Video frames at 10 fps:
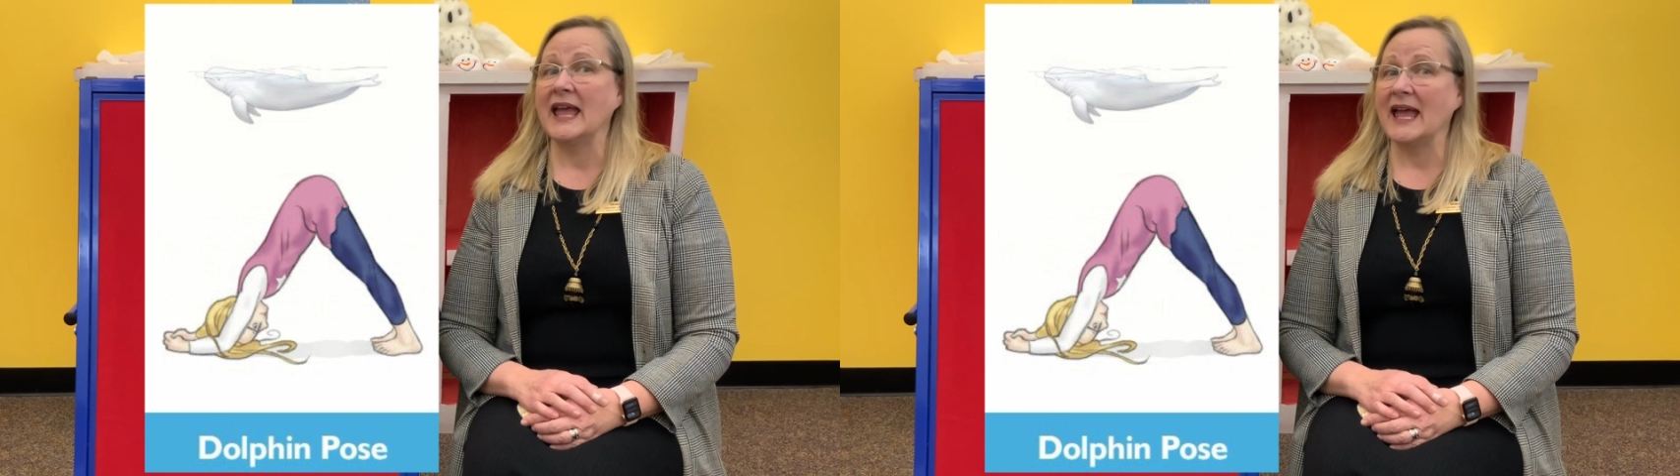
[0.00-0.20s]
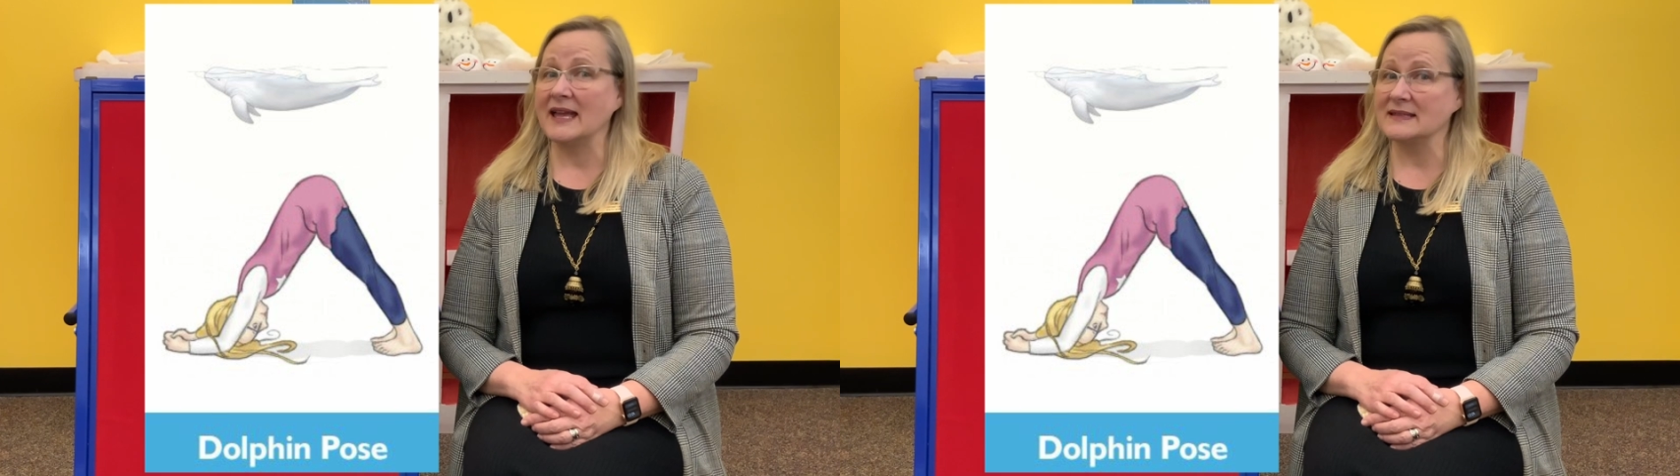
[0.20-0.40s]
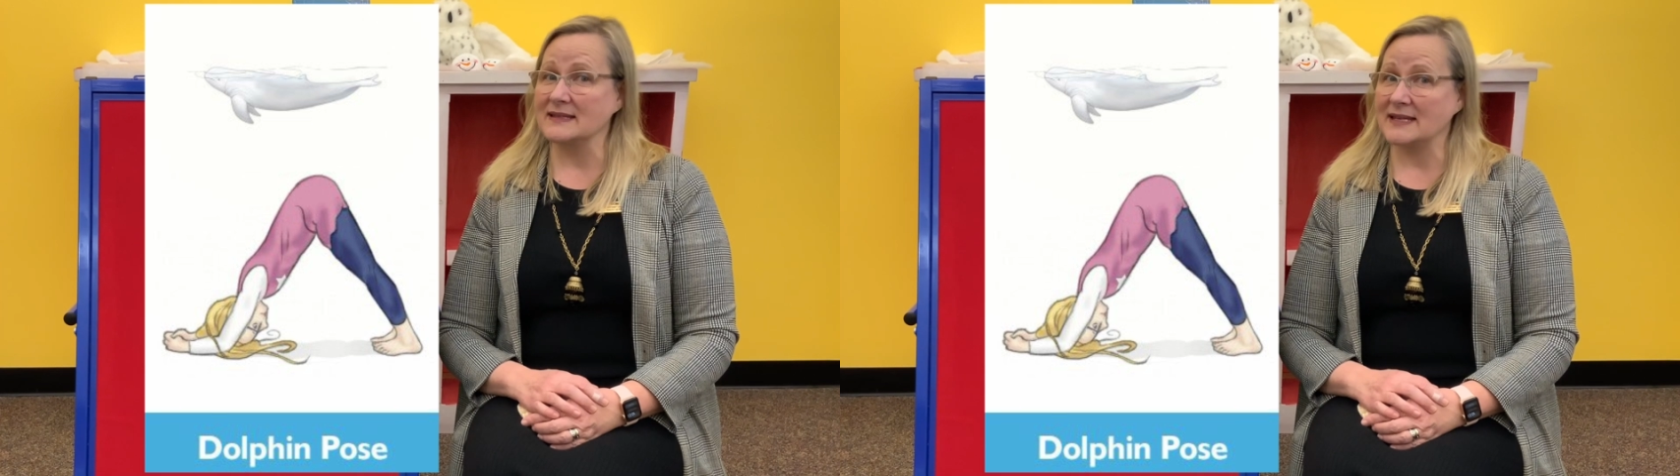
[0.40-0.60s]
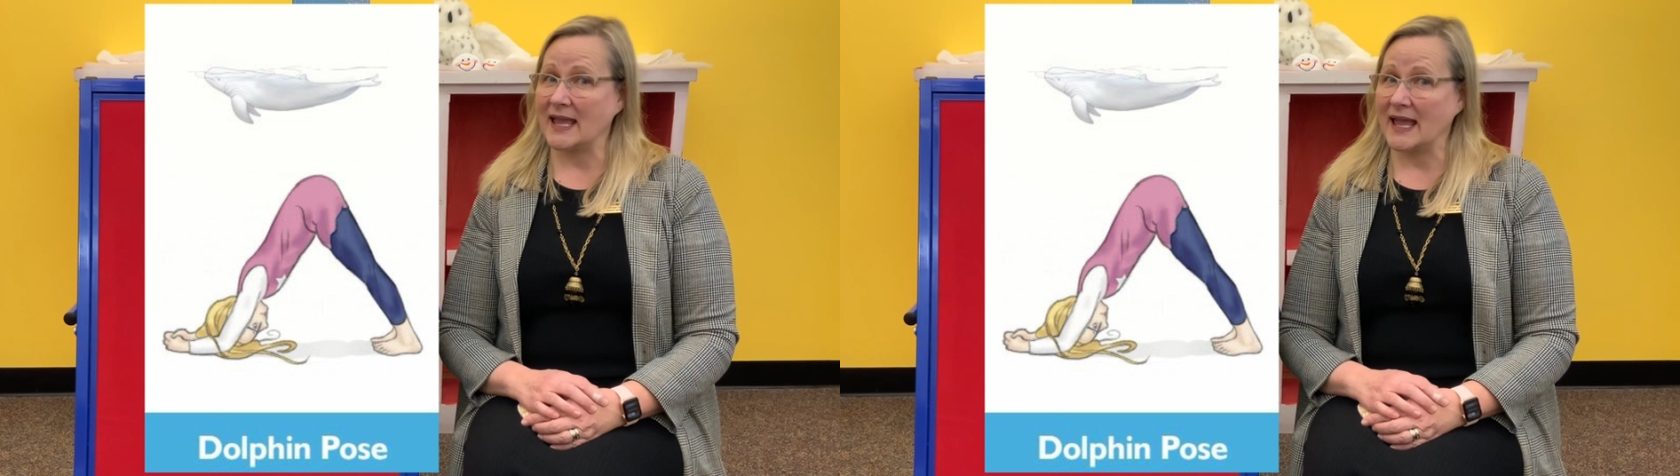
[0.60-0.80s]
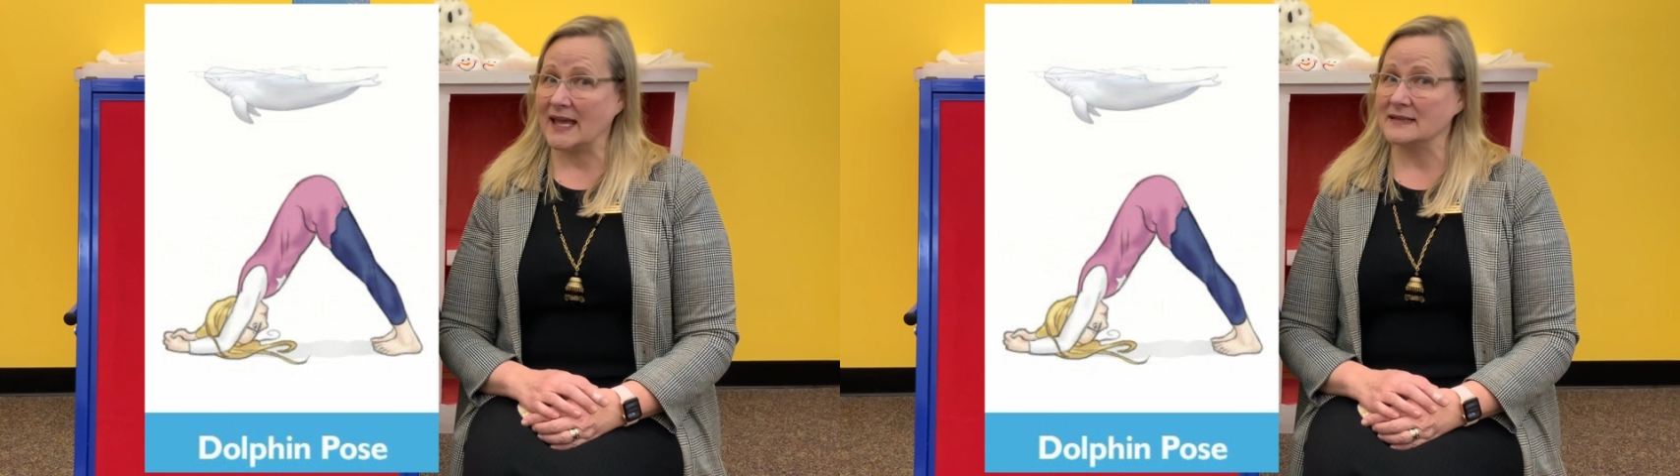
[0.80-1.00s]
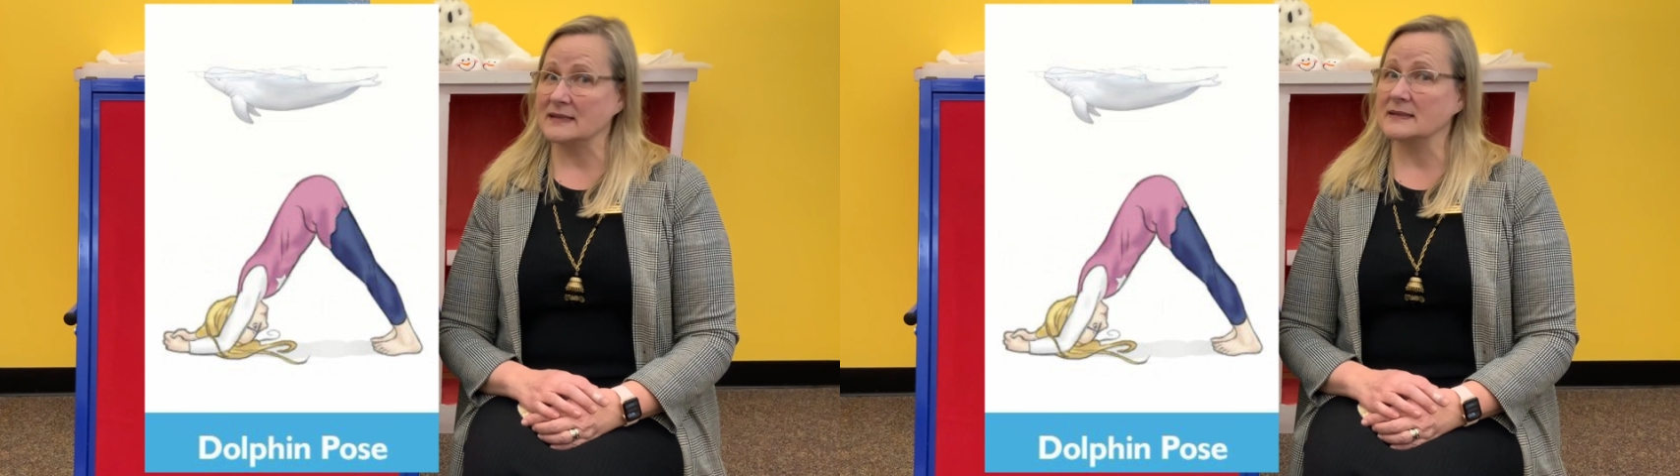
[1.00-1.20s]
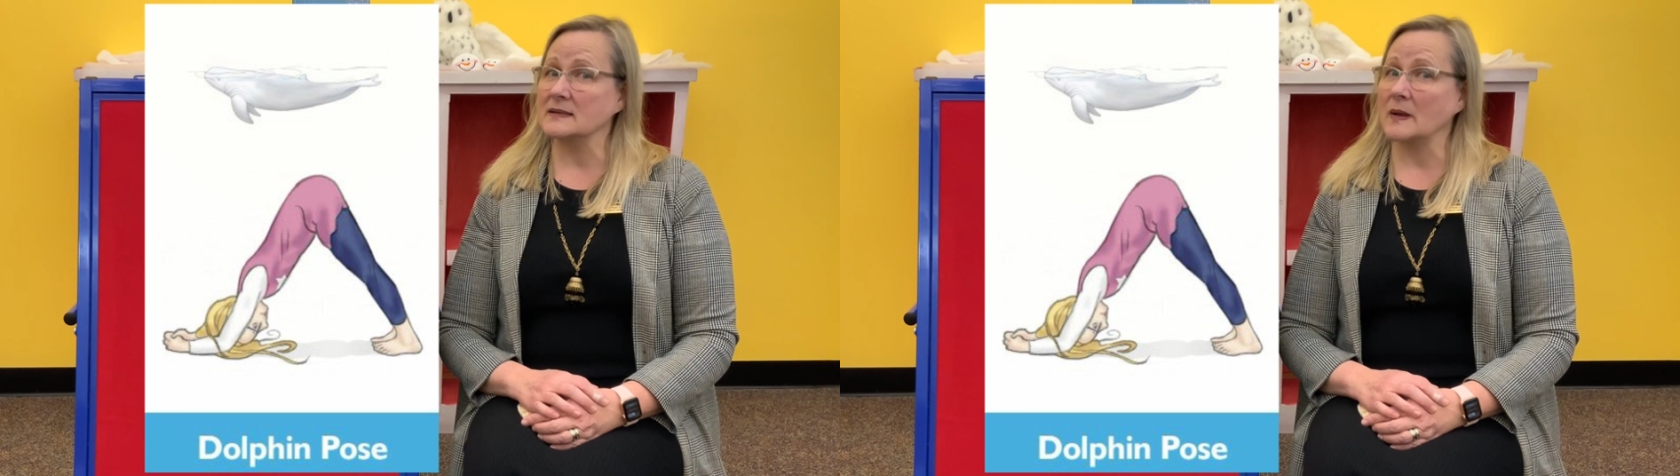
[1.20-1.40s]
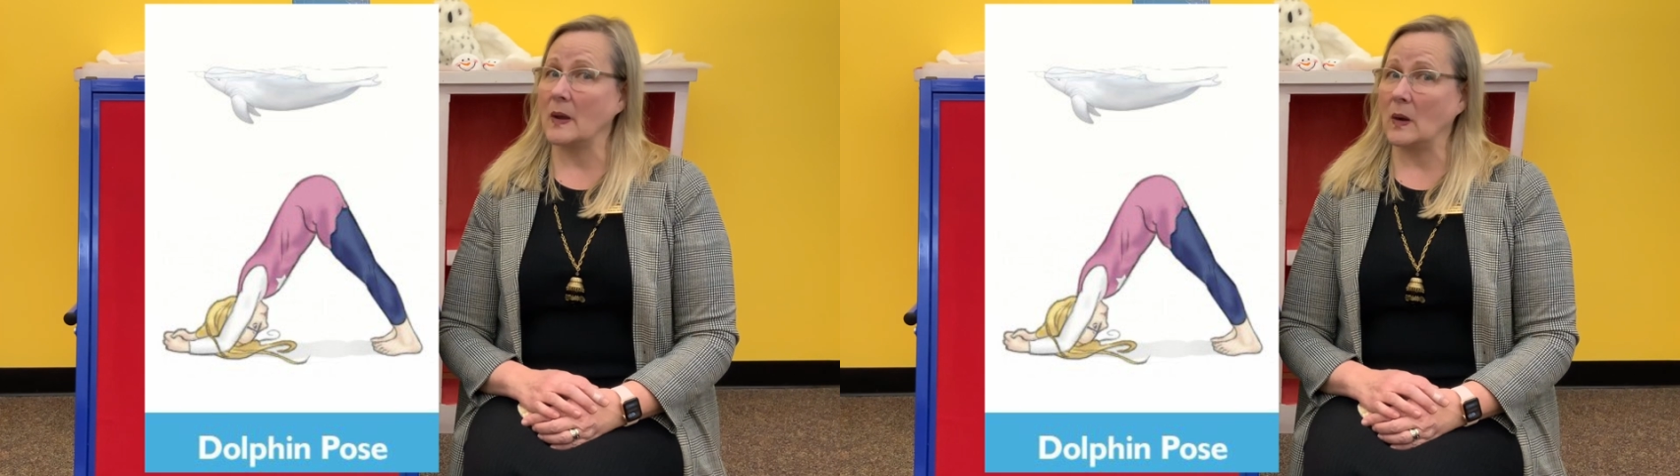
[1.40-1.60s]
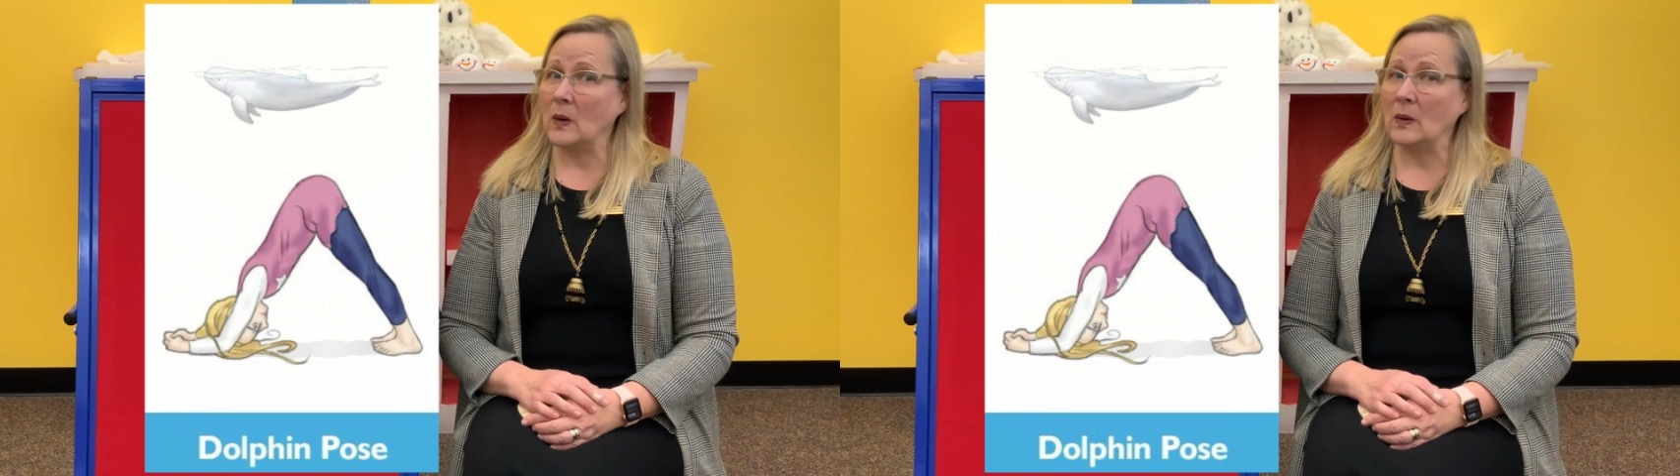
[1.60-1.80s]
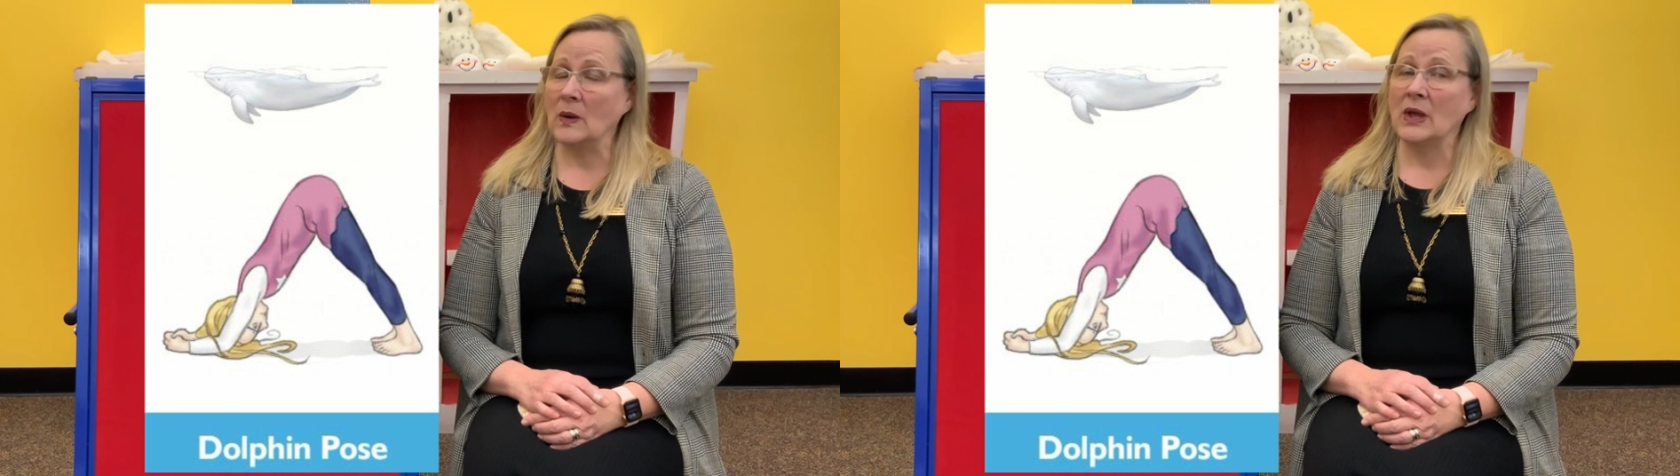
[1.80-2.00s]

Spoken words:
headstand, so